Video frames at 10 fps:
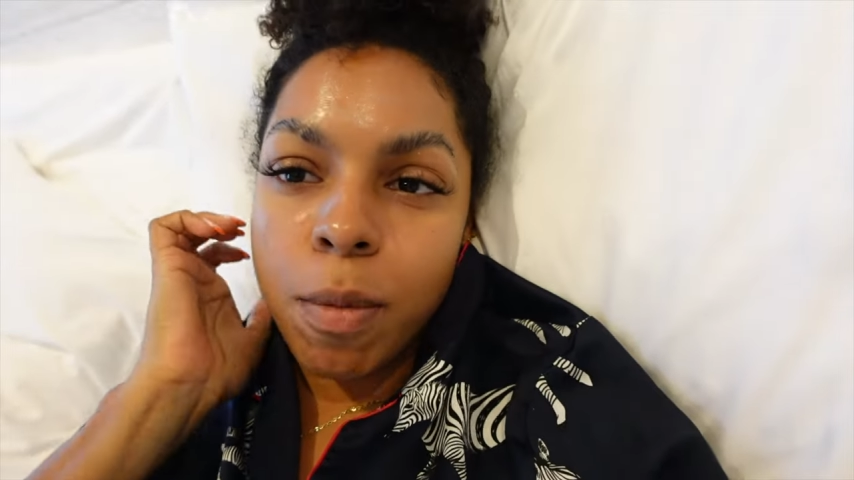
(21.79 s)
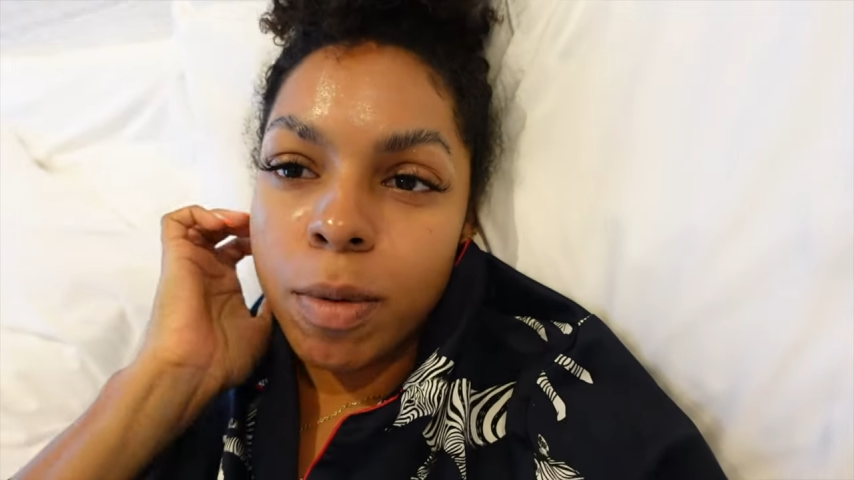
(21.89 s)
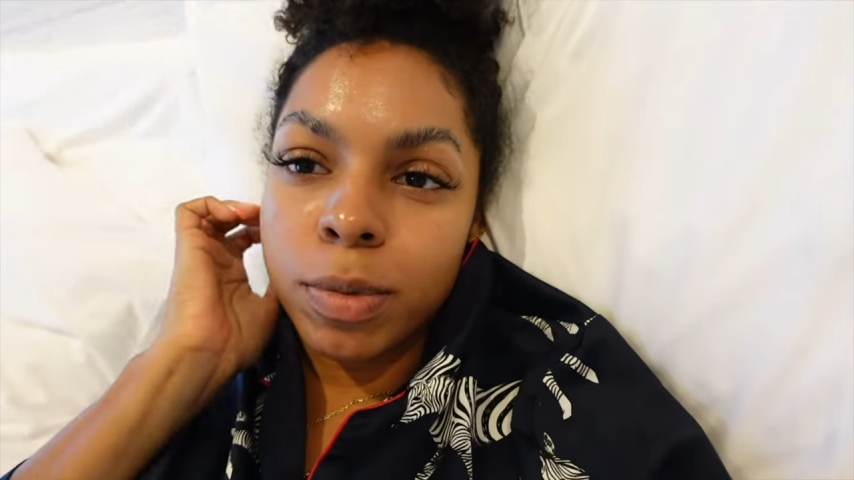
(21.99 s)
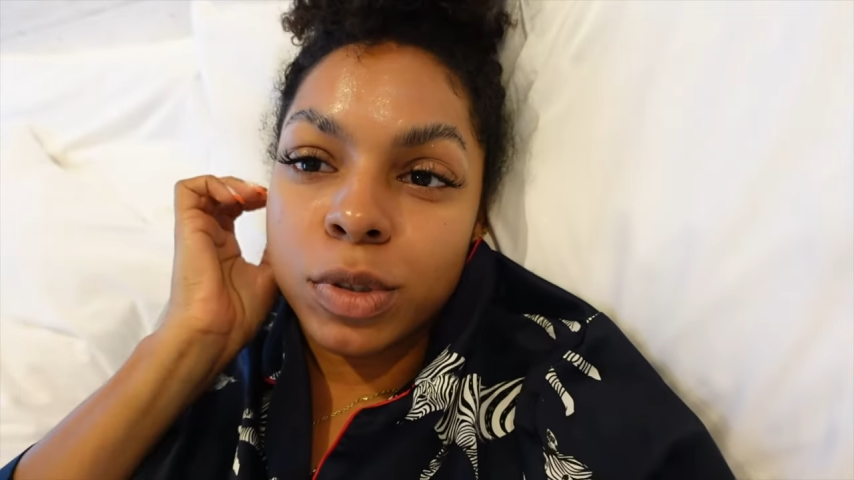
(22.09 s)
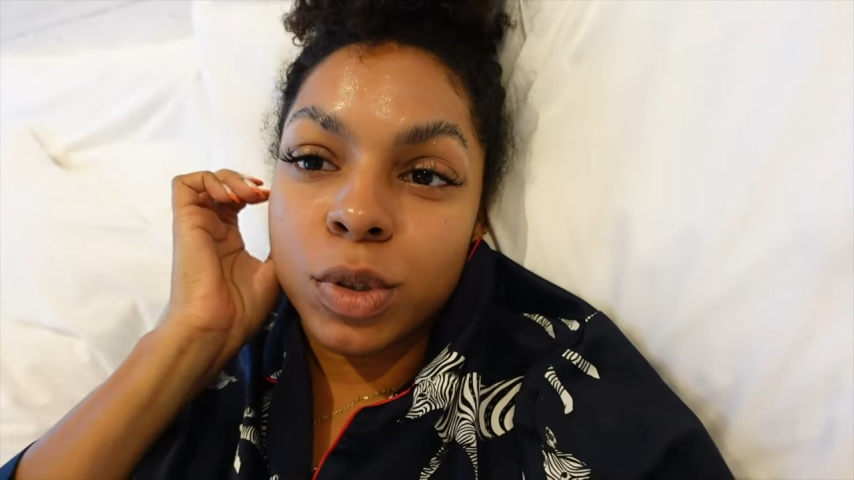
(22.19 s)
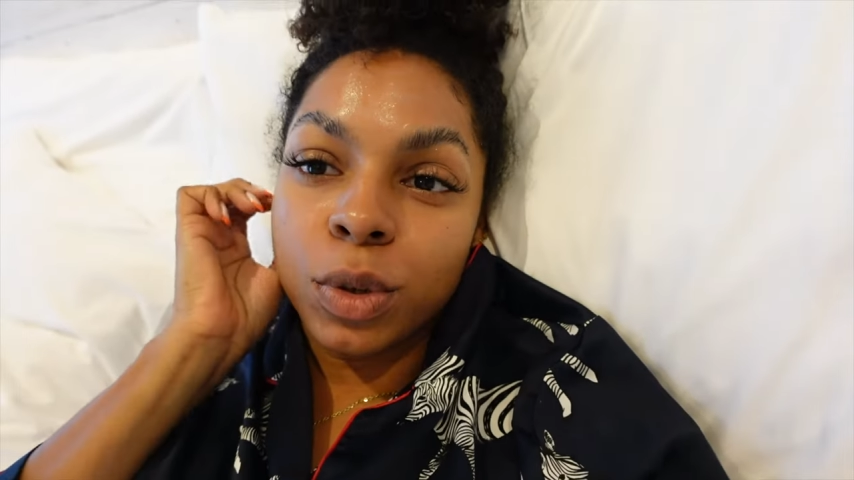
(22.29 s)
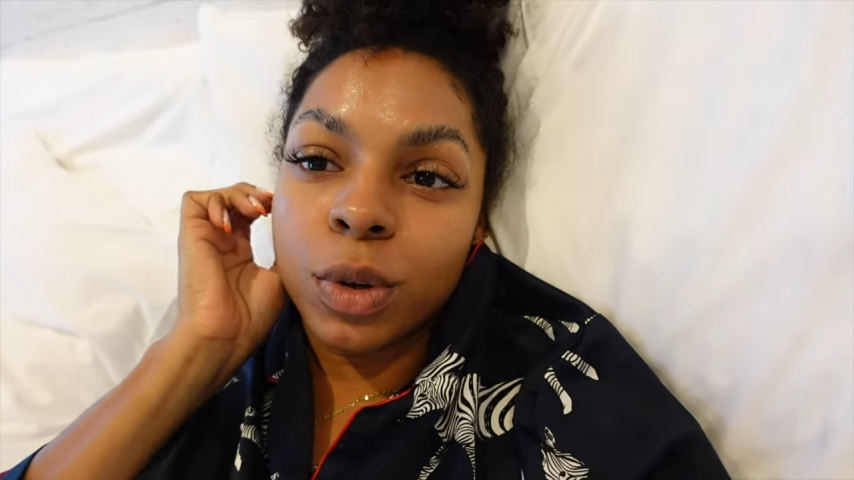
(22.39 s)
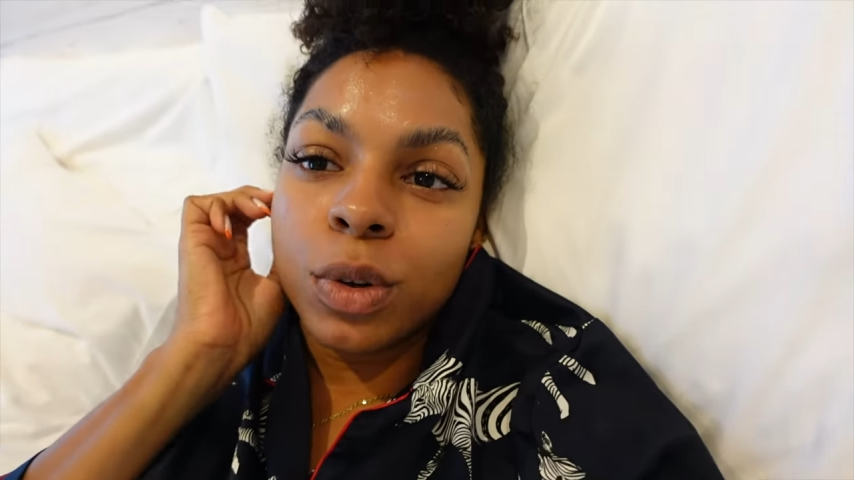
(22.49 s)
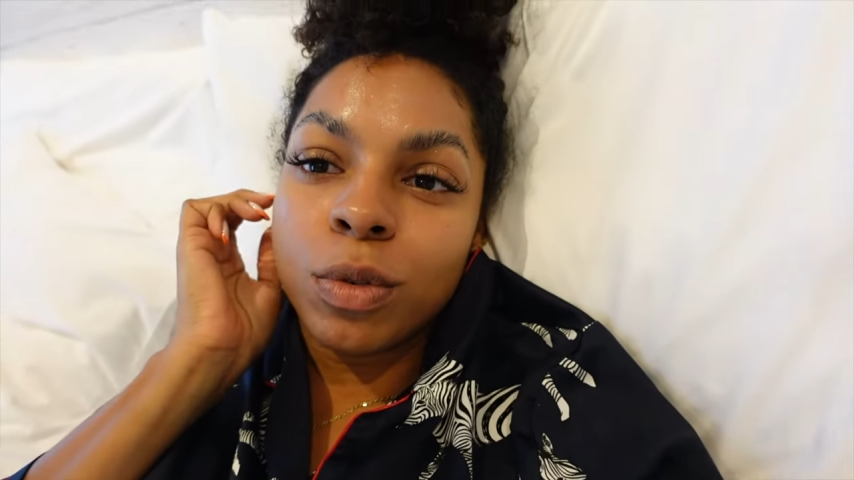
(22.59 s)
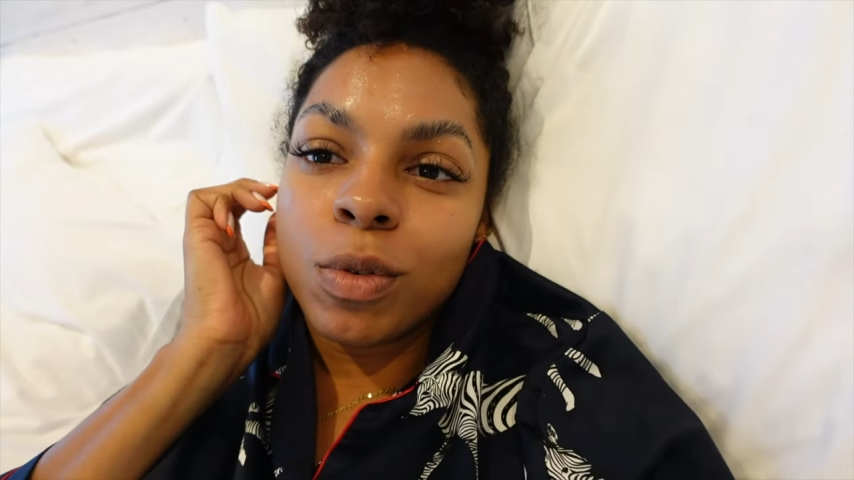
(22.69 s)
up to
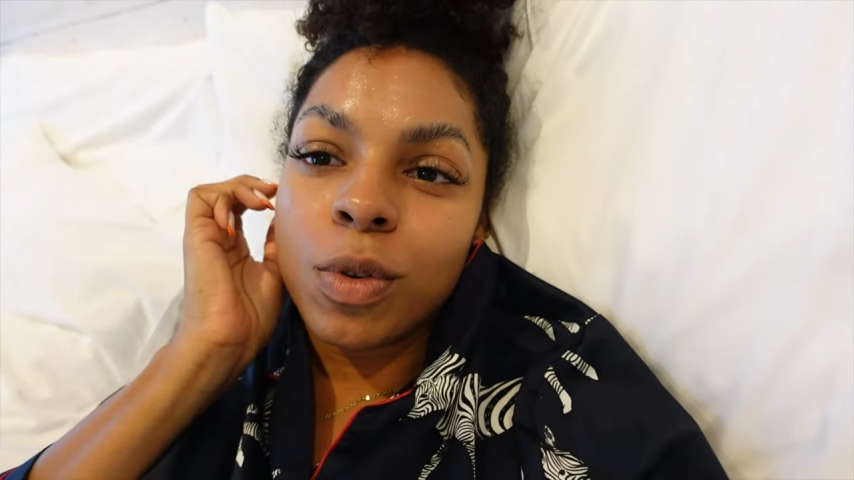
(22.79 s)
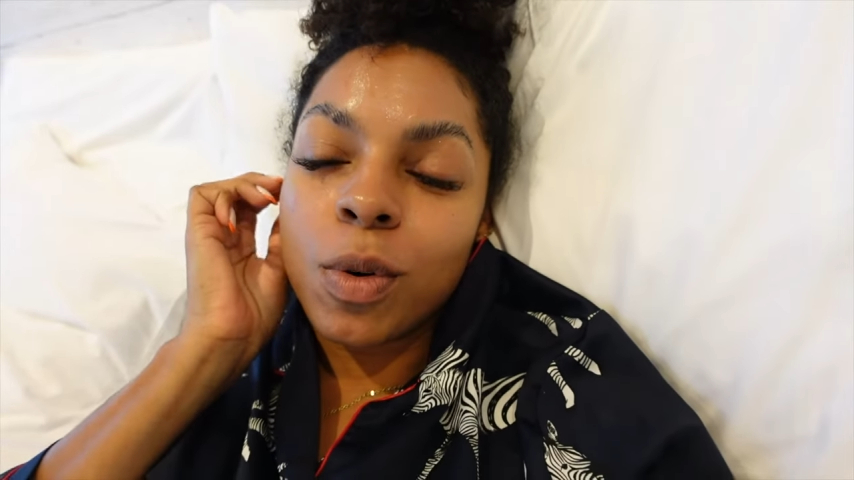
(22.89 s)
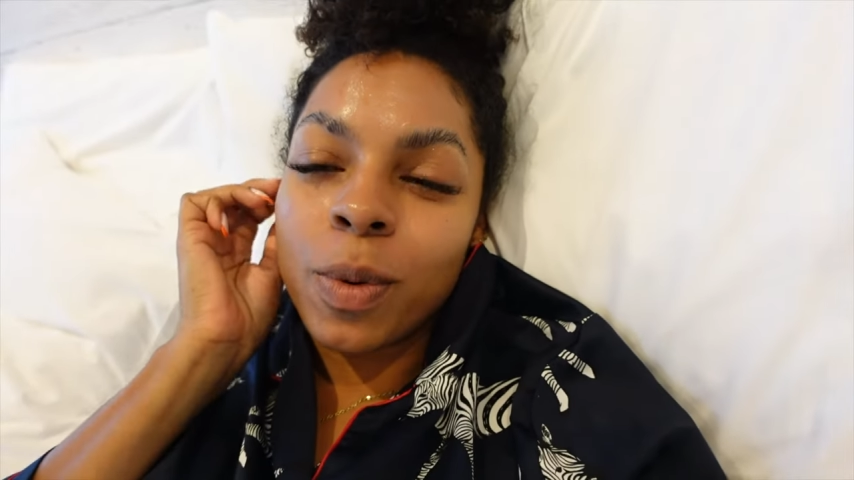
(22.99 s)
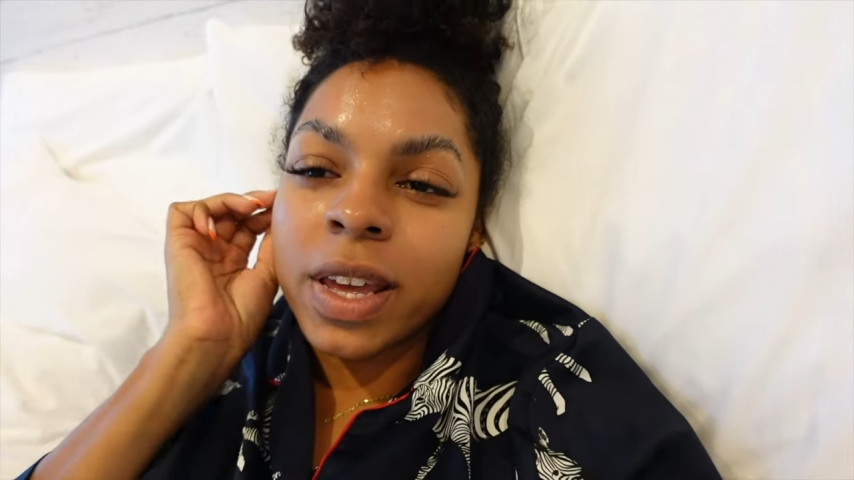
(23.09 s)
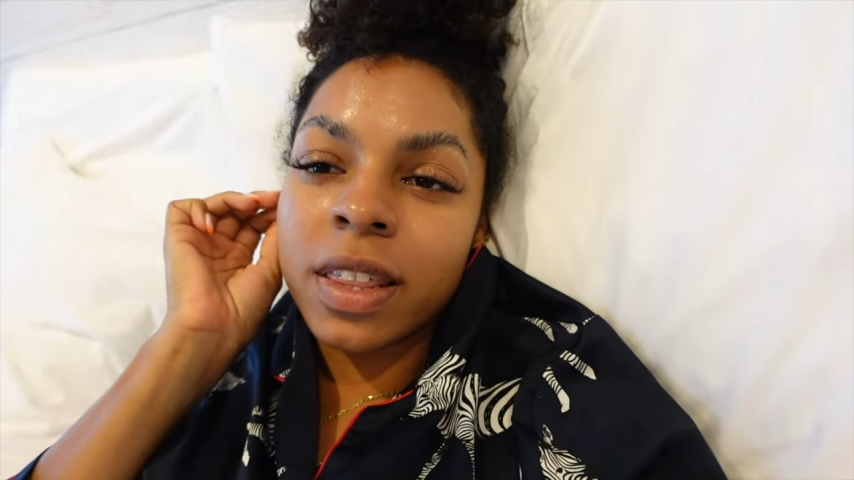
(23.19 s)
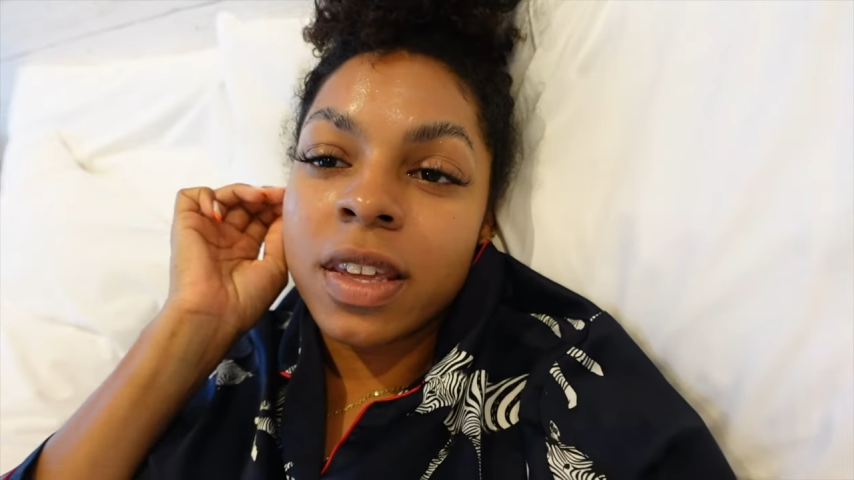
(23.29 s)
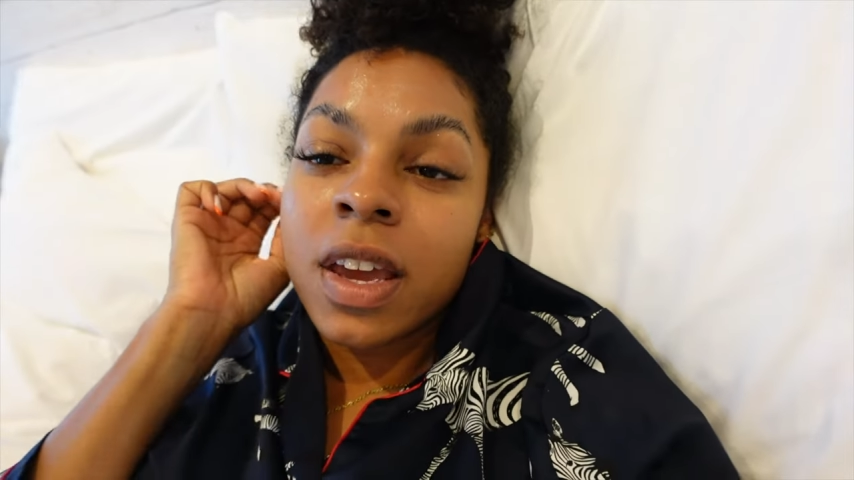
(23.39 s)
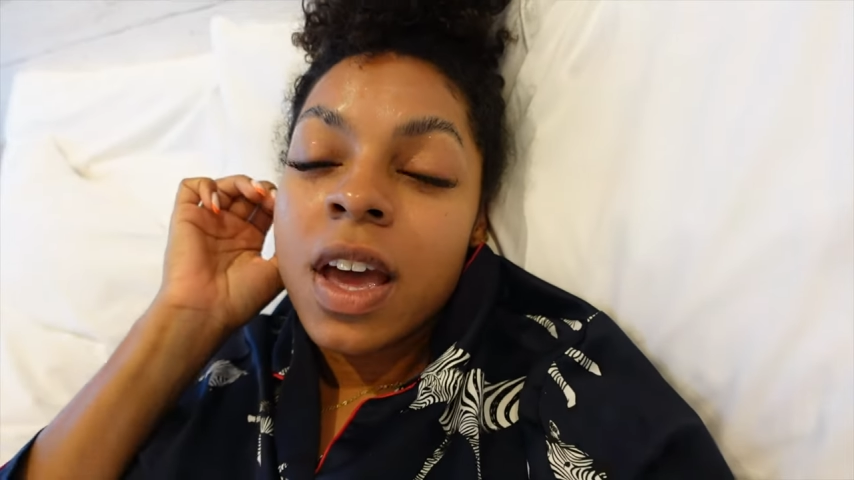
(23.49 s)
Cornwall with